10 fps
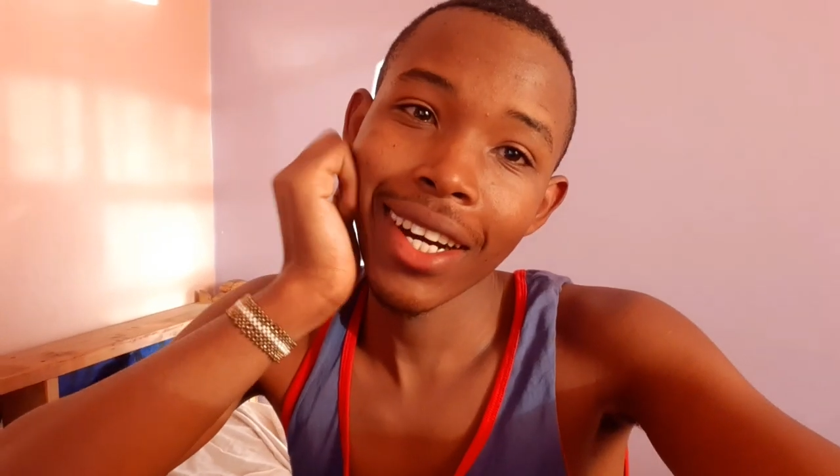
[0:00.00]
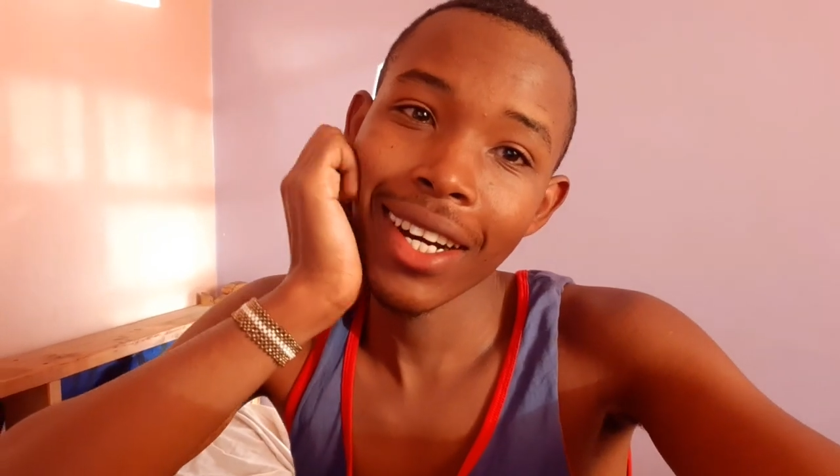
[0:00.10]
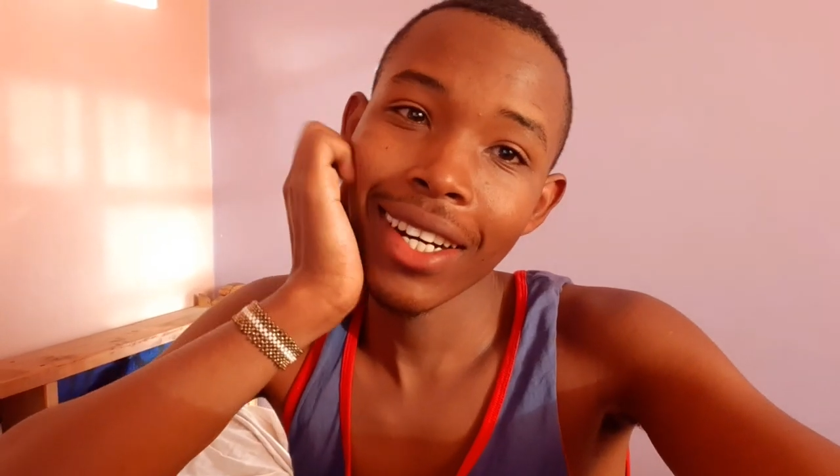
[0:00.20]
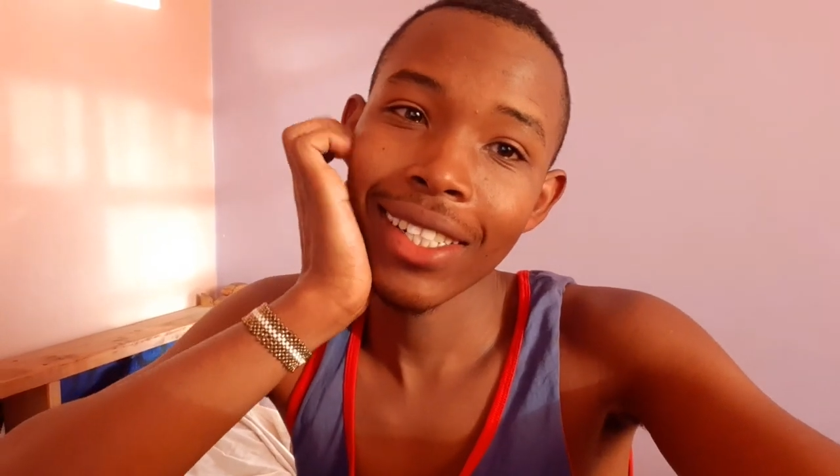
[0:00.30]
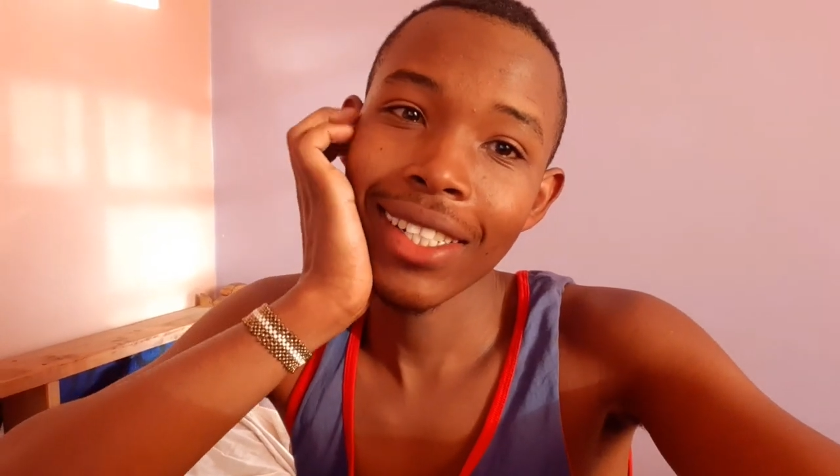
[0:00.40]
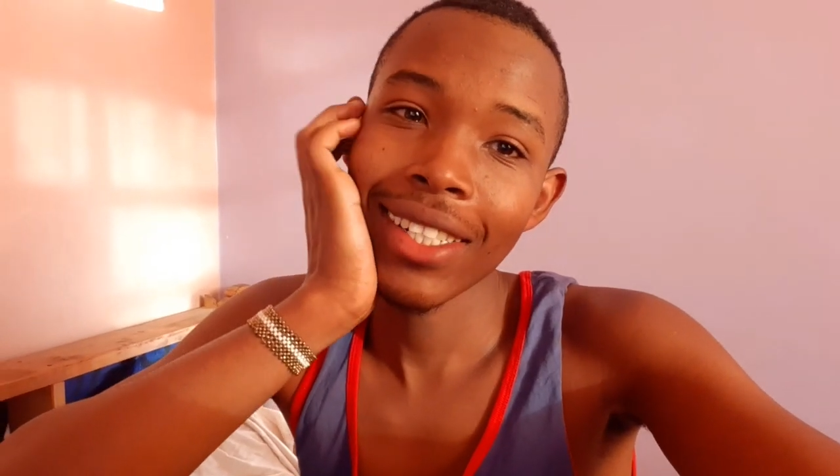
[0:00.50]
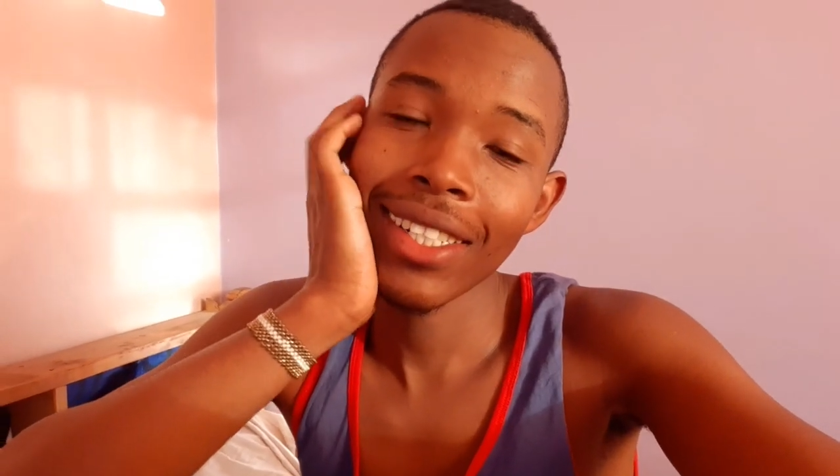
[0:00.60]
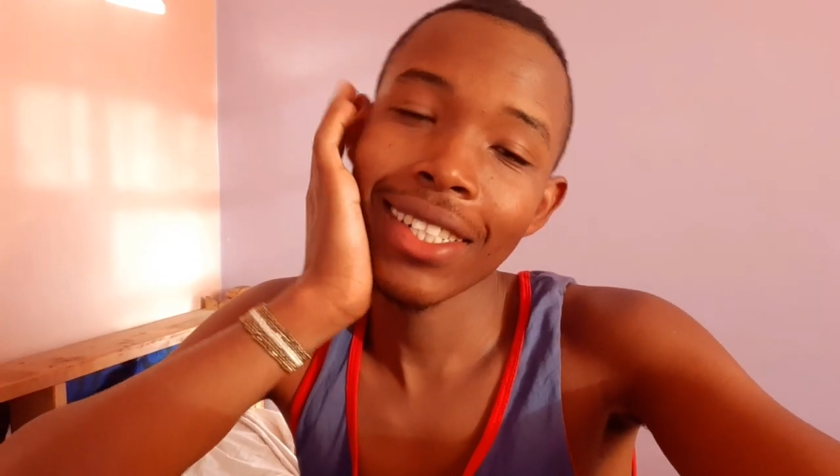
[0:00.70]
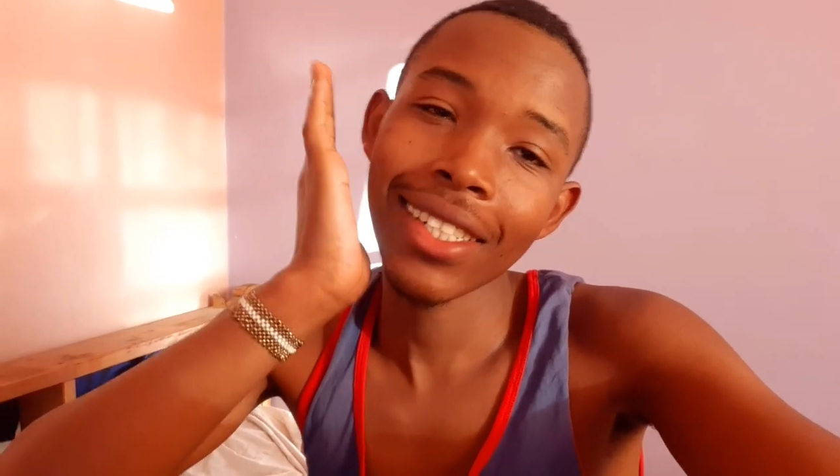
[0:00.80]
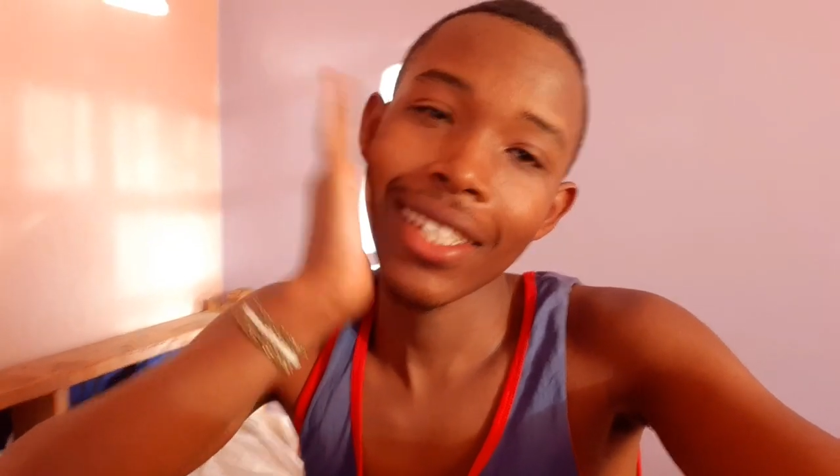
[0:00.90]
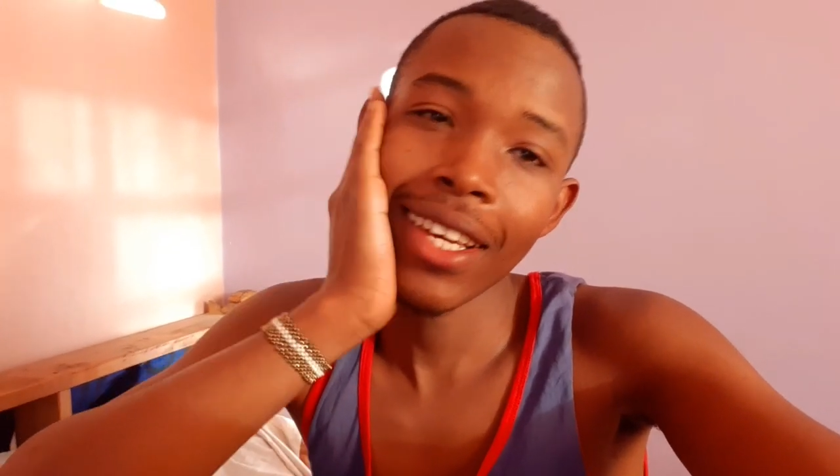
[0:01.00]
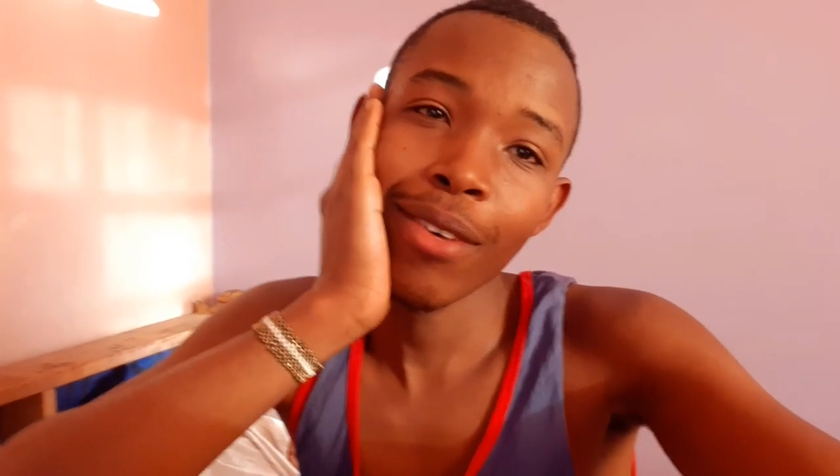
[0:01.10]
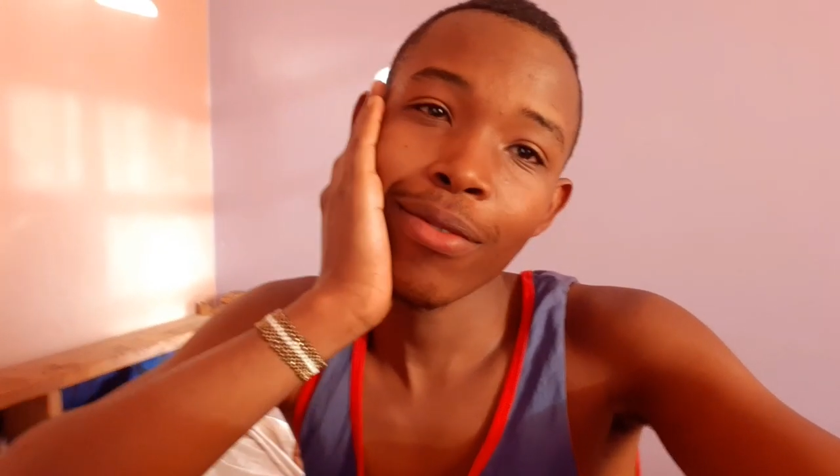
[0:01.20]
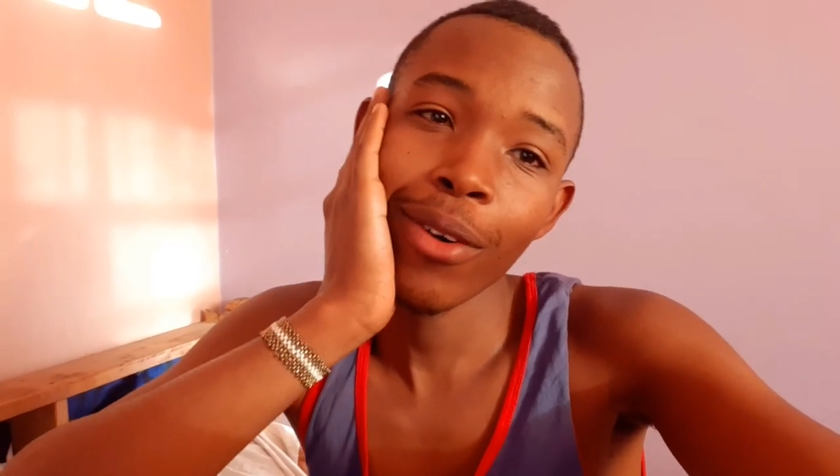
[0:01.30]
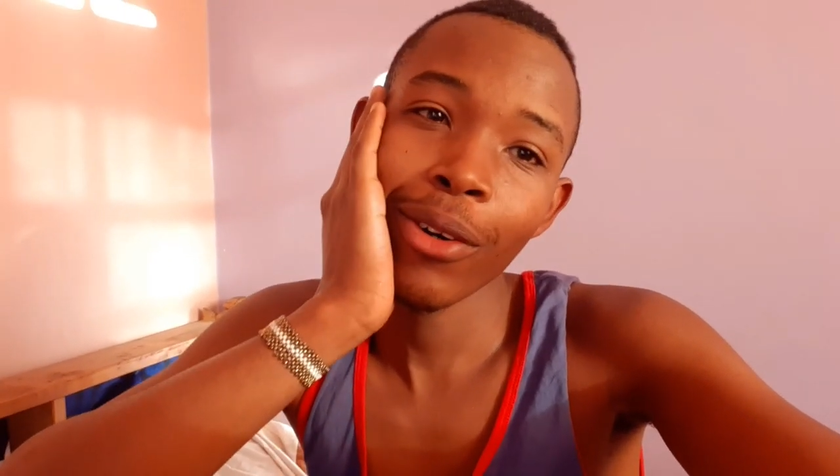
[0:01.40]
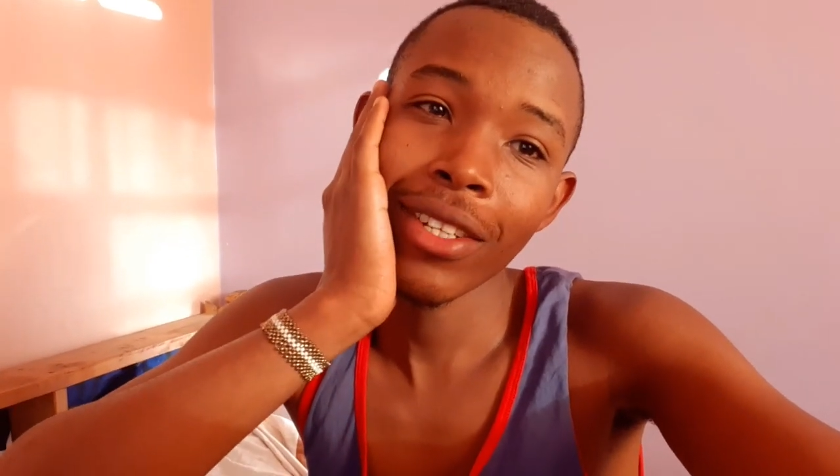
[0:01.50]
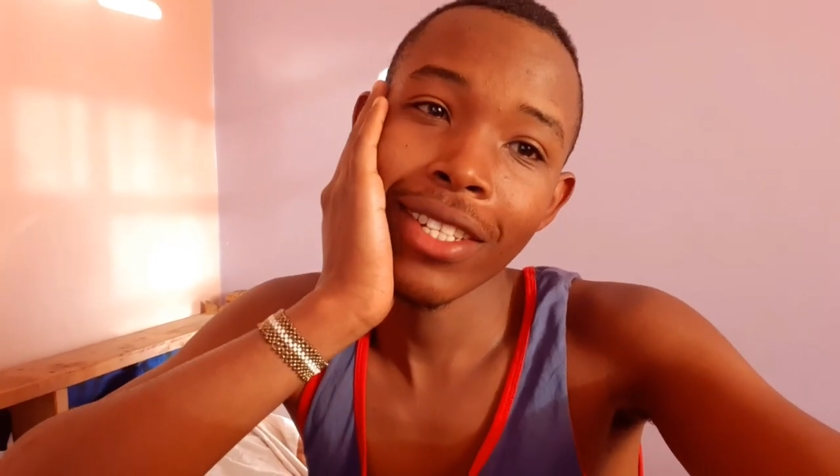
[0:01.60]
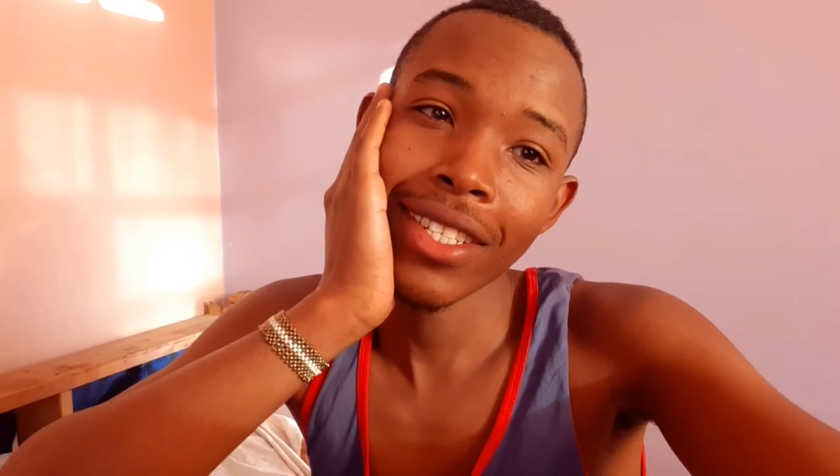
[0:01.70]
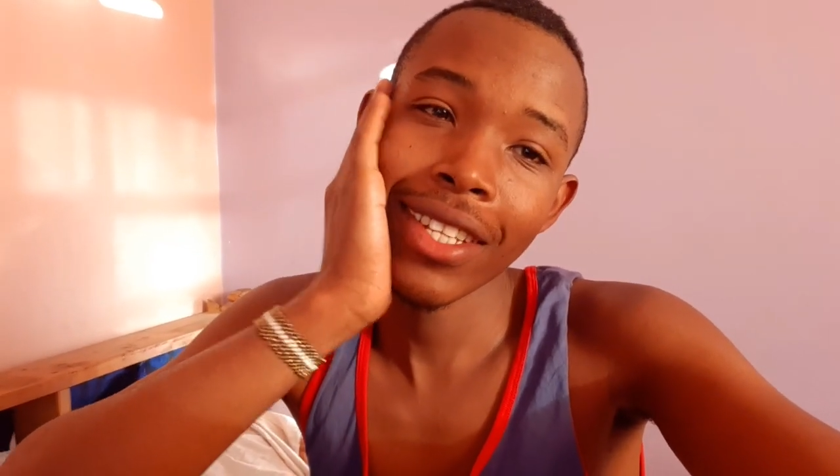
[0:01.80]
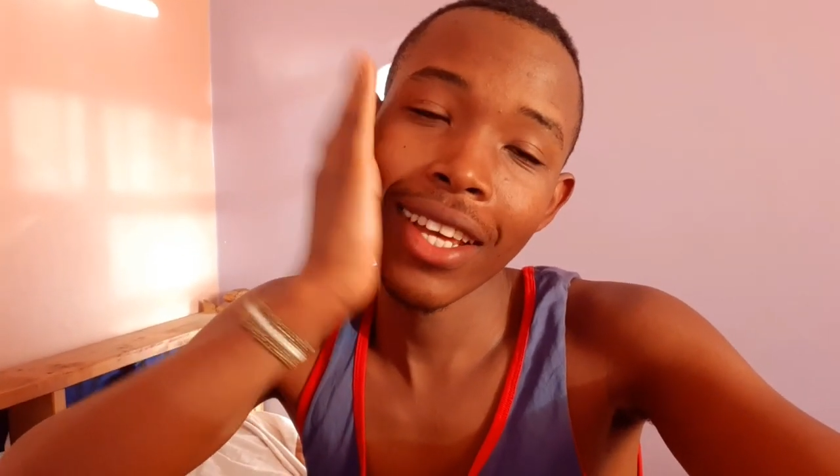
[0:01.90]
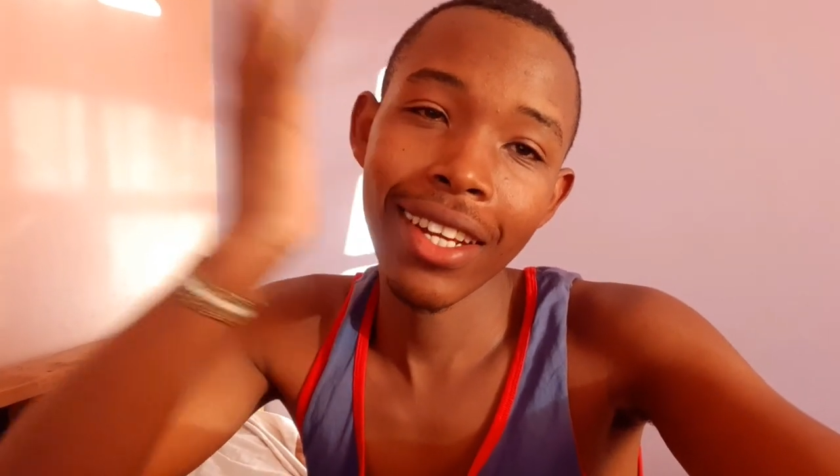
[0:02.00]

and earphones,